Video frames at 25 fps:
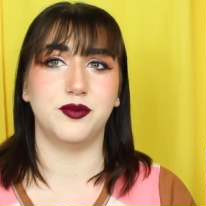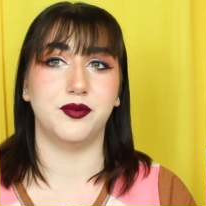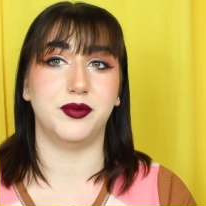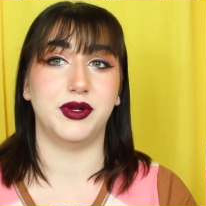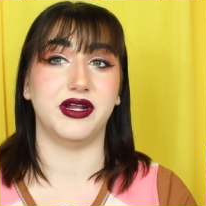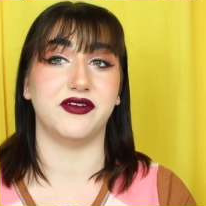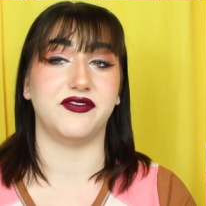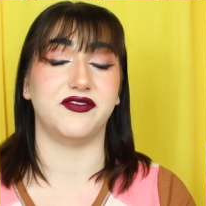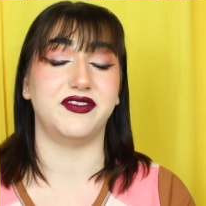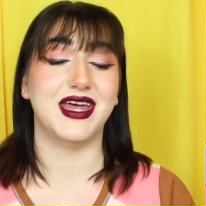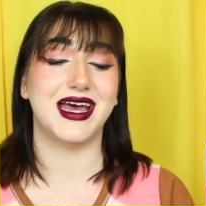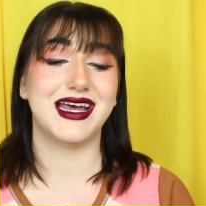
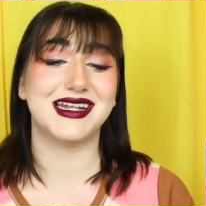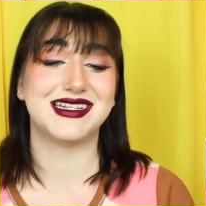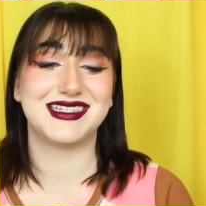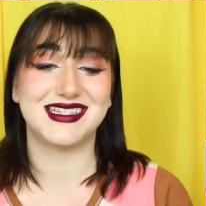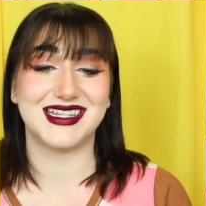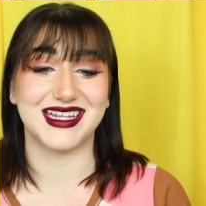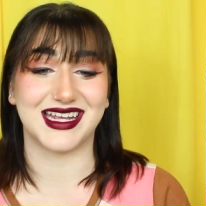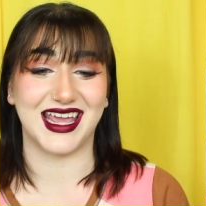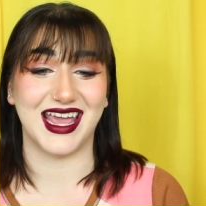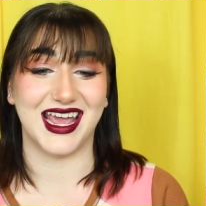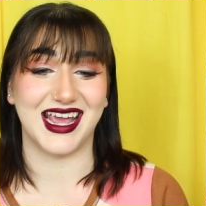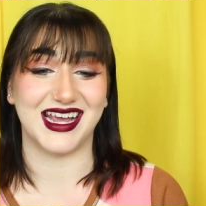But if that's
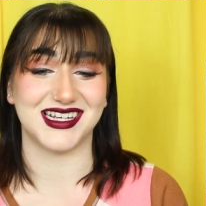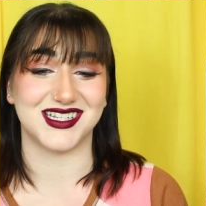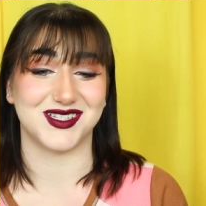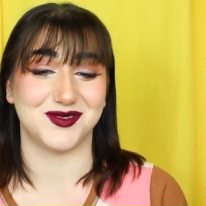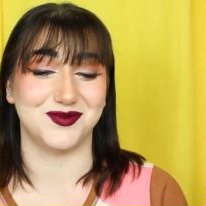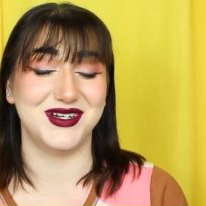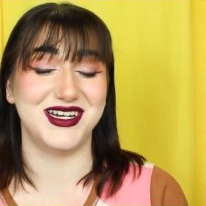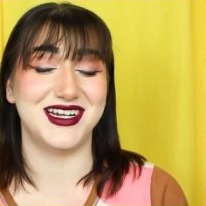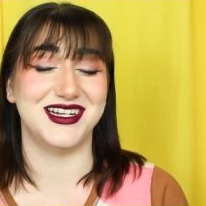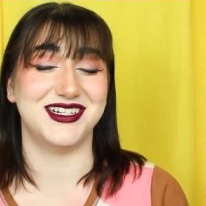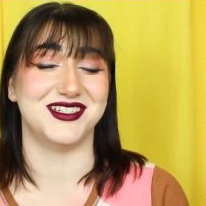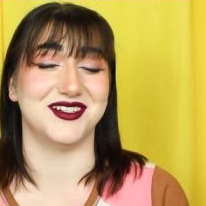the
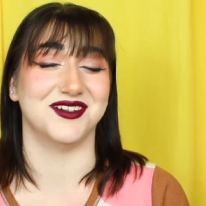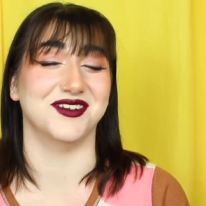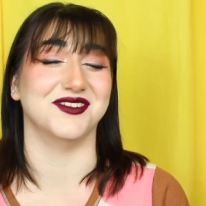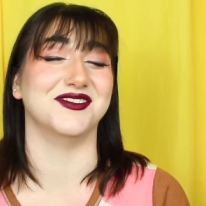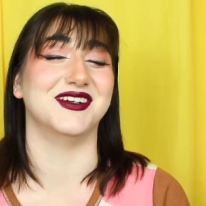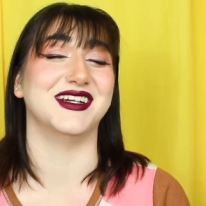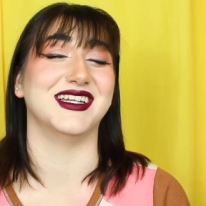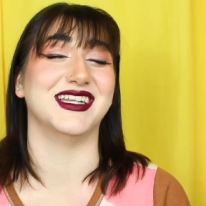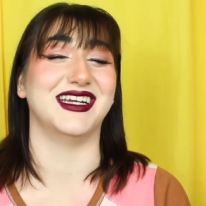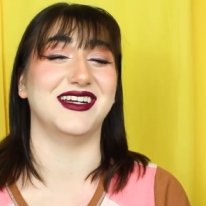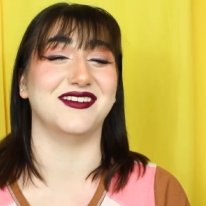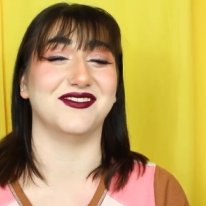case, we need to
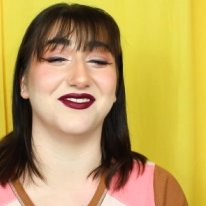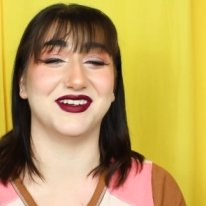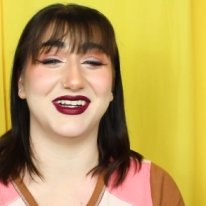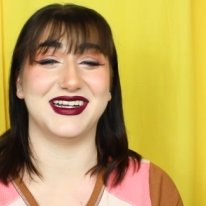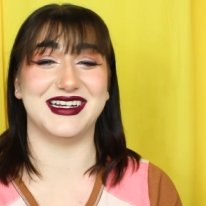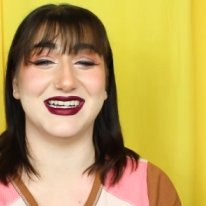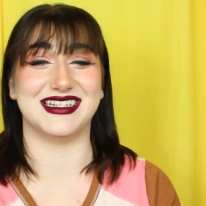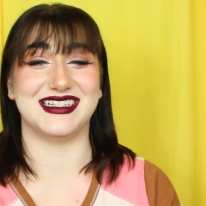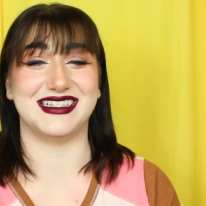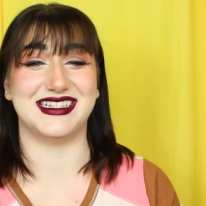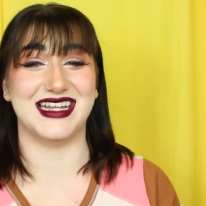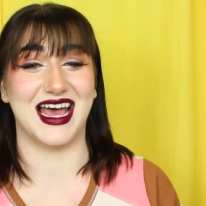really
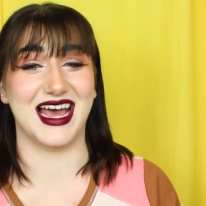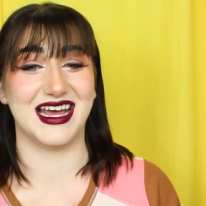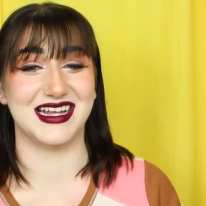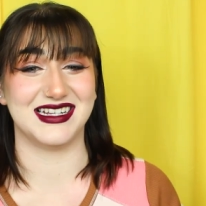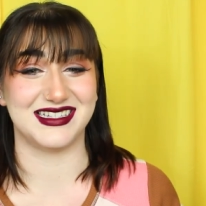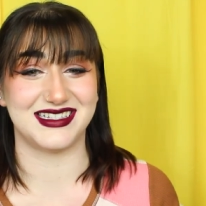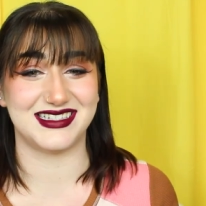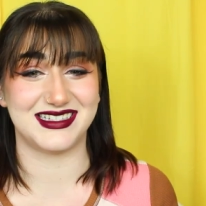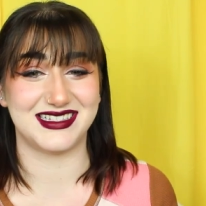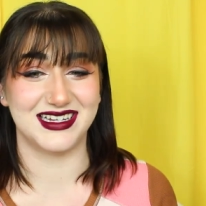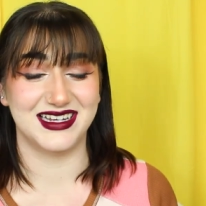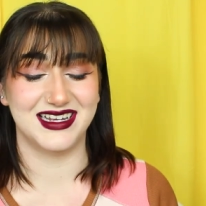
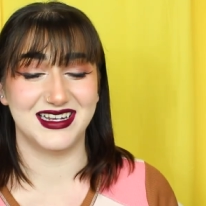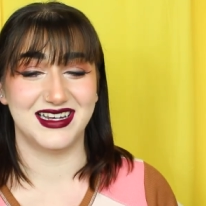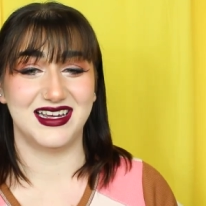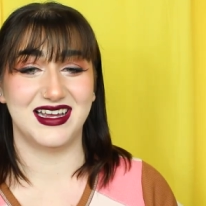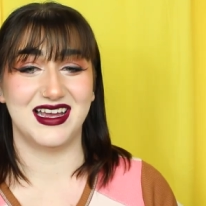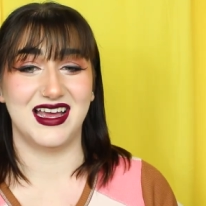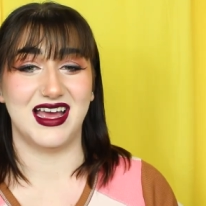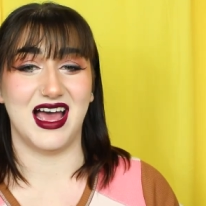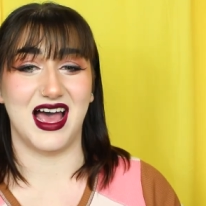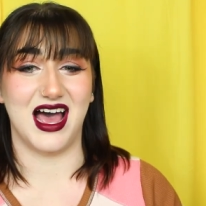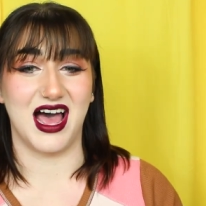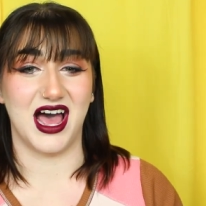reassess
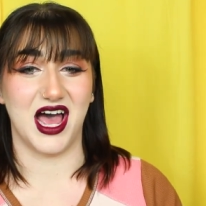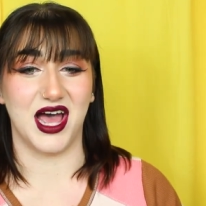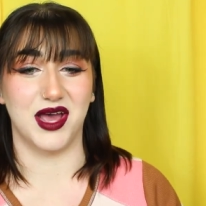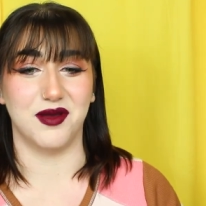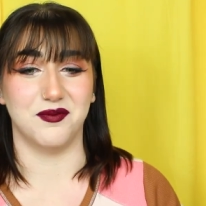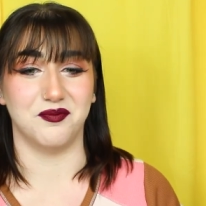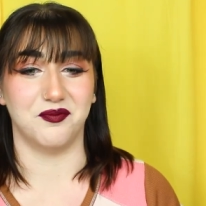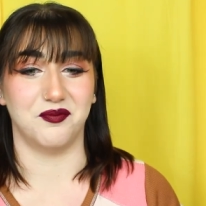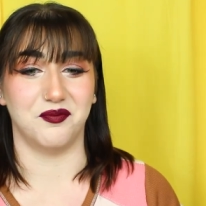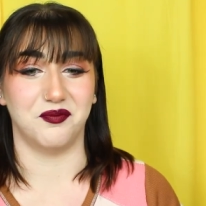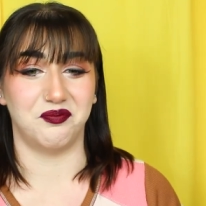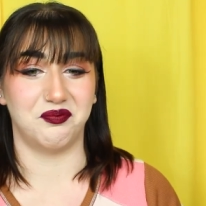
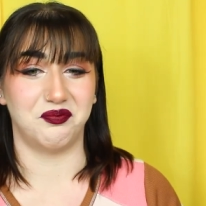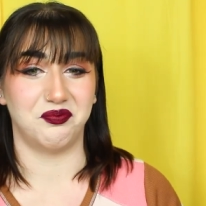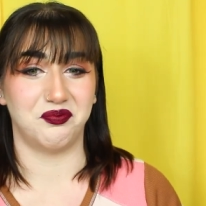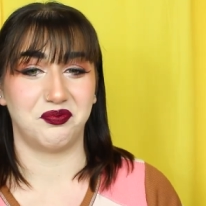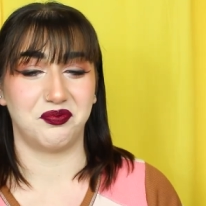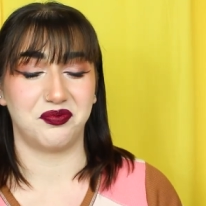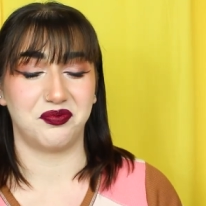um,